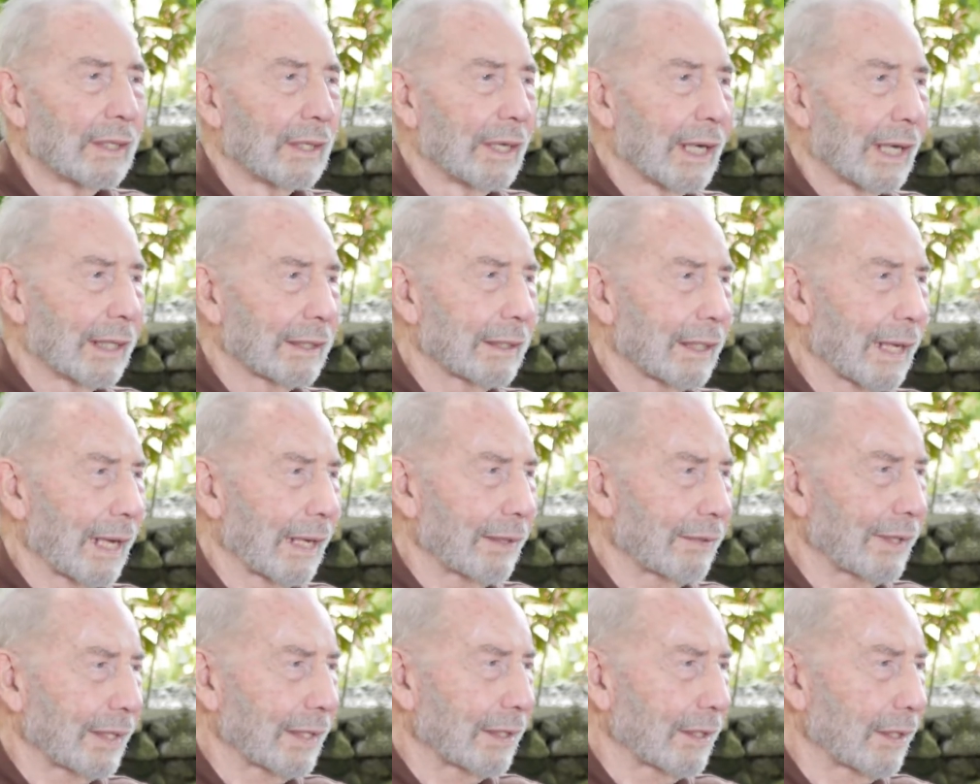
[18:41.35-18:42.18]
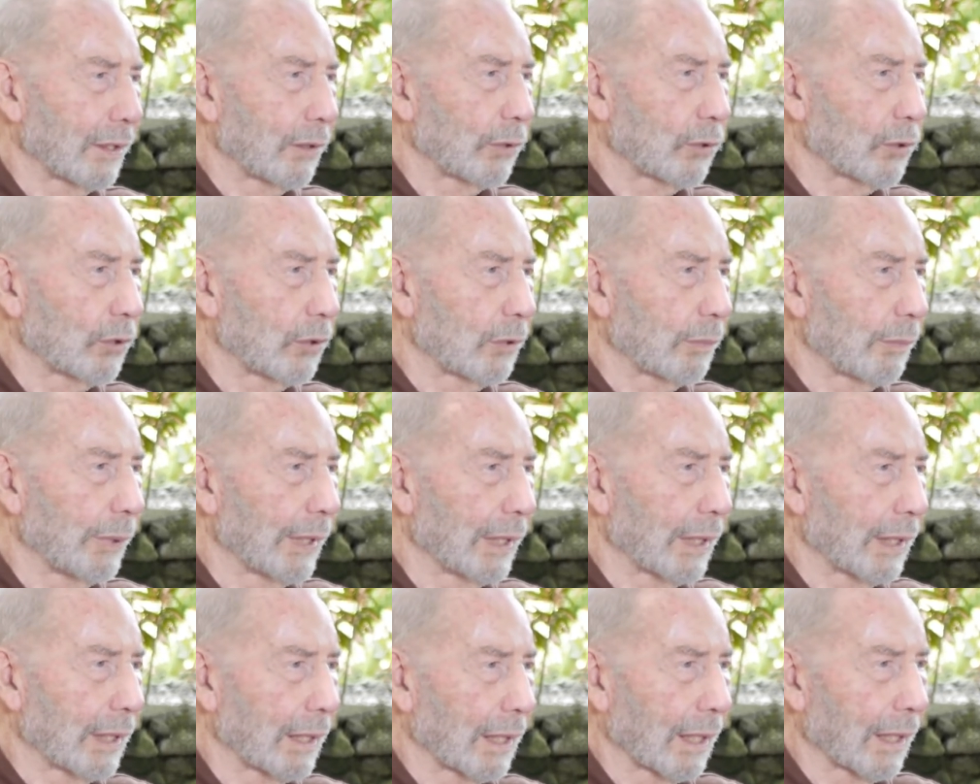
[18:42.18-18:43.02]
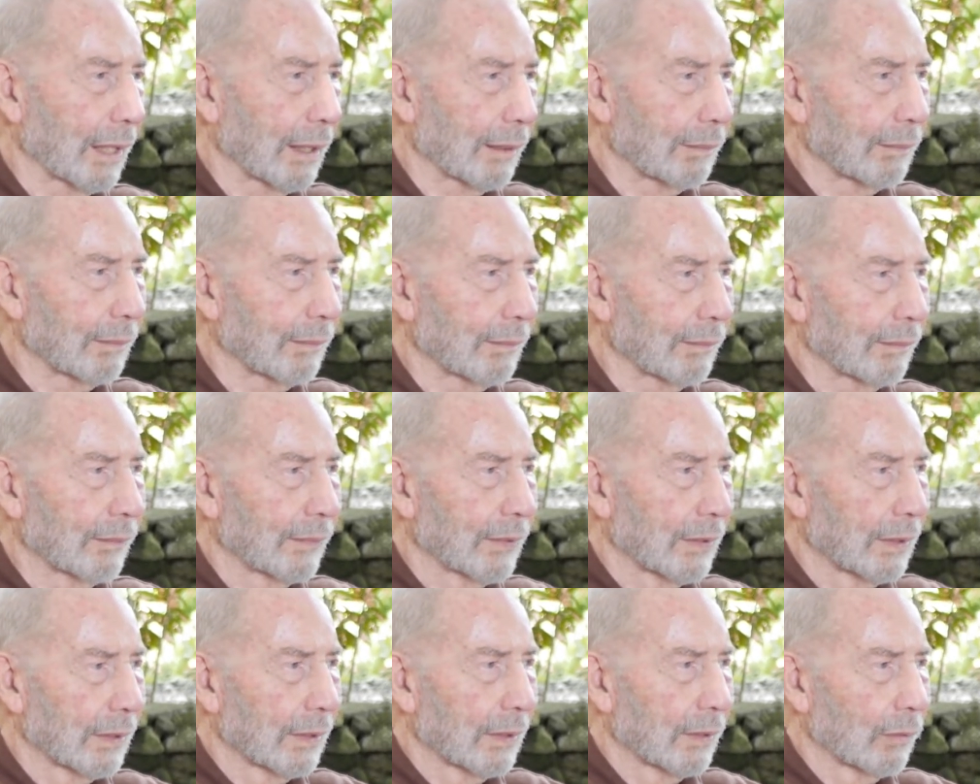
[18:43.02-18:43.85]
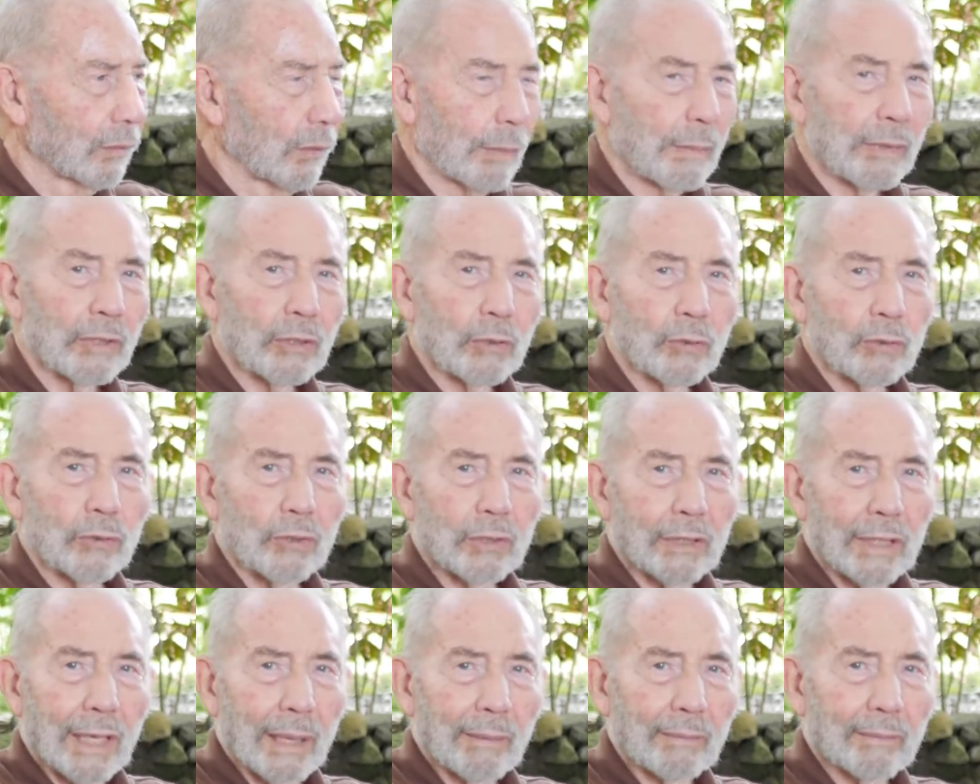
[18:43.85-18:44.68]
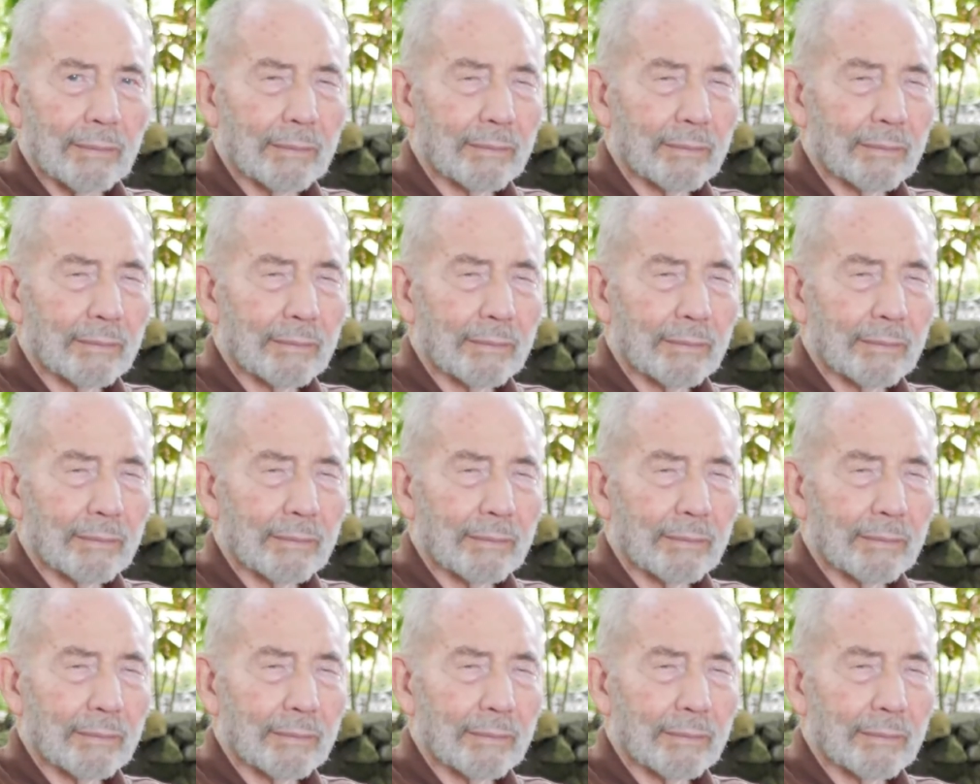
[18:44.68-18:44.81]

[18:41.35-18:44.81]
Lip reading: And I think there used to be, women used to come